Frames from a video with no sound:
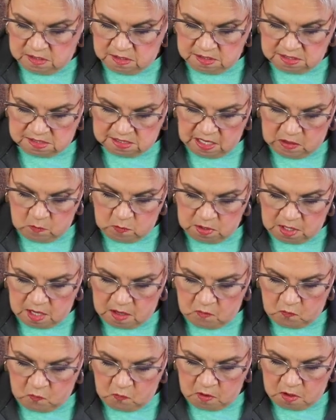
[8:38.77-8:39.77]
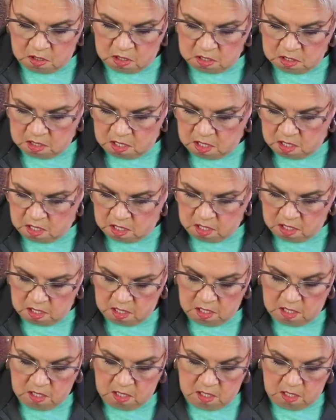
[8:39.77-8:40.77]
This time we got one,
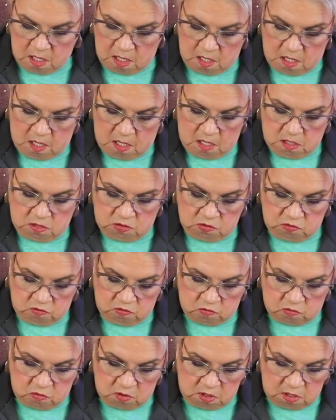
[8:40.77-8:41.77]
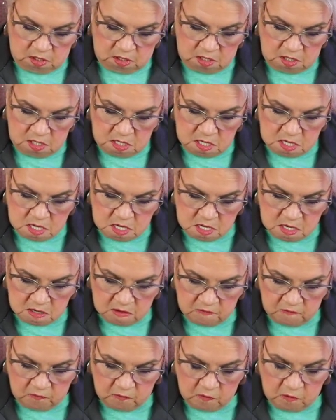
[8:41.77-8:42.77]
two, three,
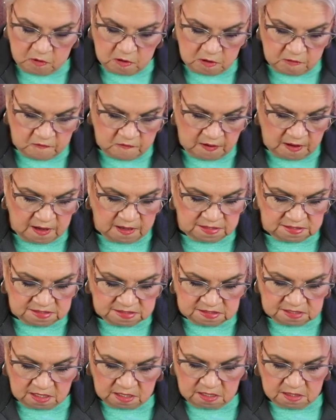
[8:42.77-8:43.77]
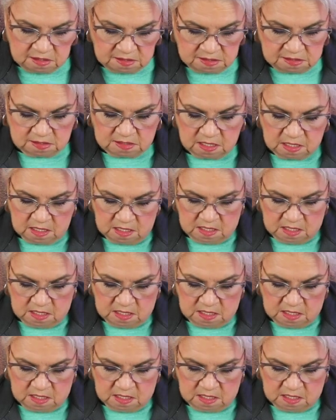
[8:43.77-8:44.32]
four, five, six.